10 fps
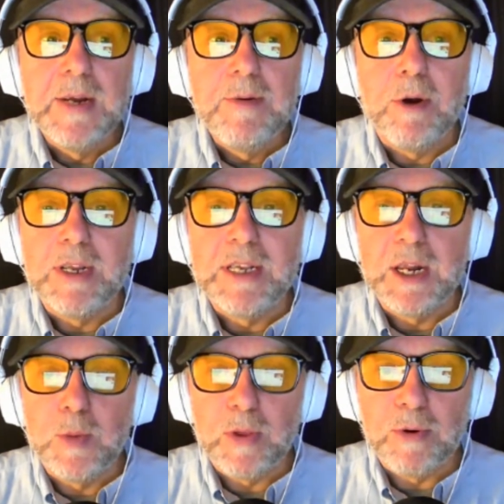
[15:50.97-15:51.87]
Not going to
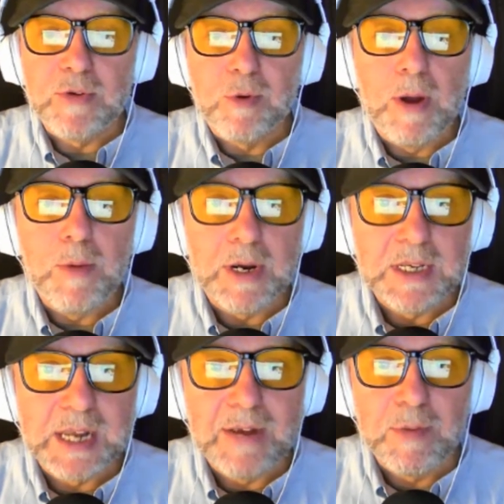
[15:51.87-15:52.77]
tell you whether it's right. We're going to
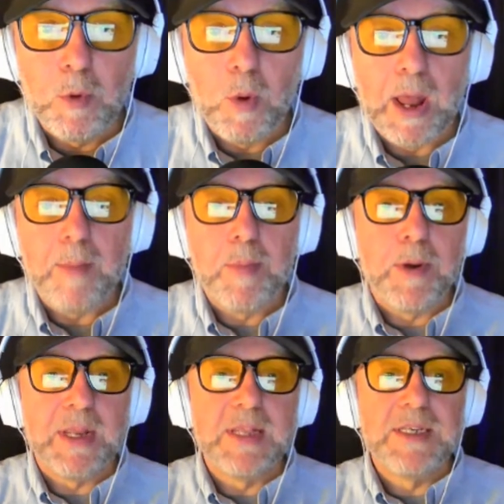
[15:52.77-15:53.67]
save them all up.
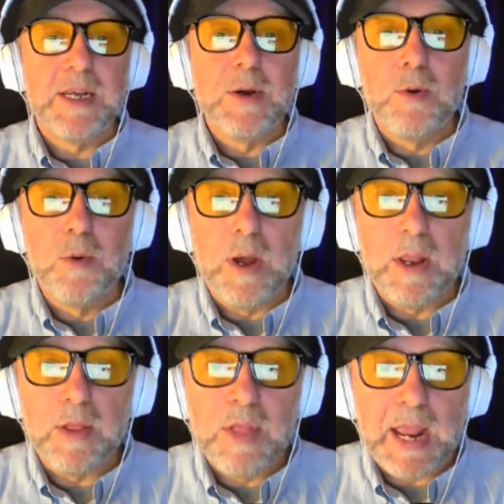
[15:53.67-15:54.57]
But until
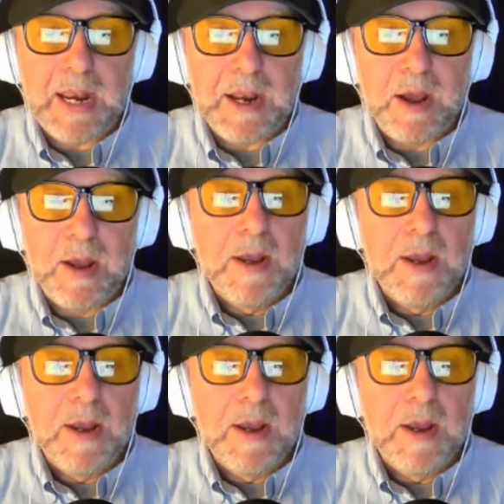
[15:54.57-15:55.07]
then,